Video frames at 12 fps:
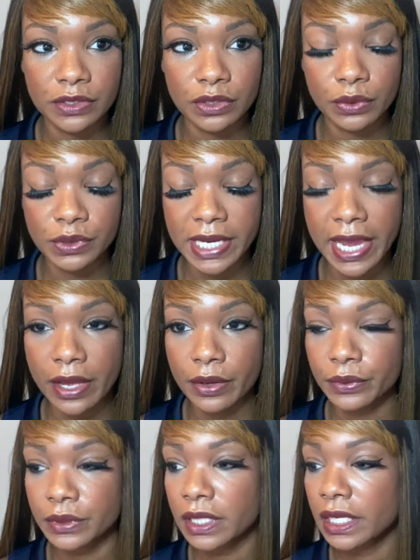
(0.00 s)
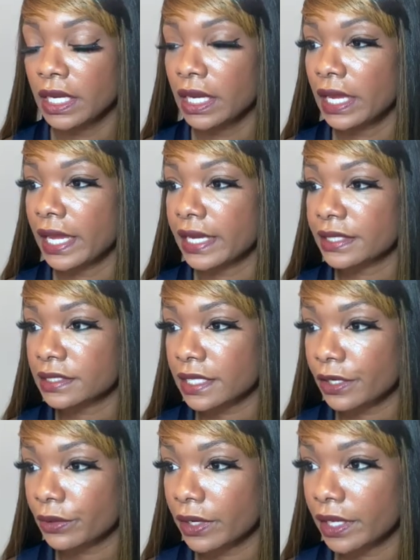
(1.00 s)
go down,
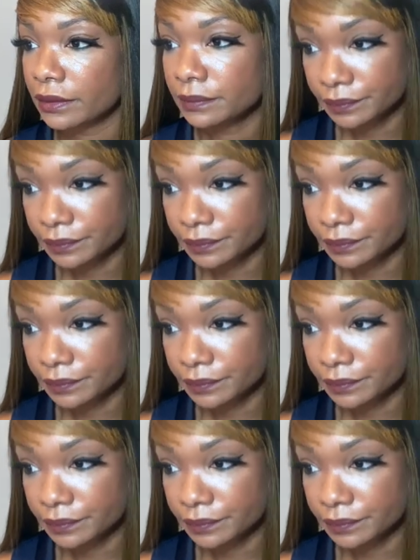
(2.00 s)
etc.,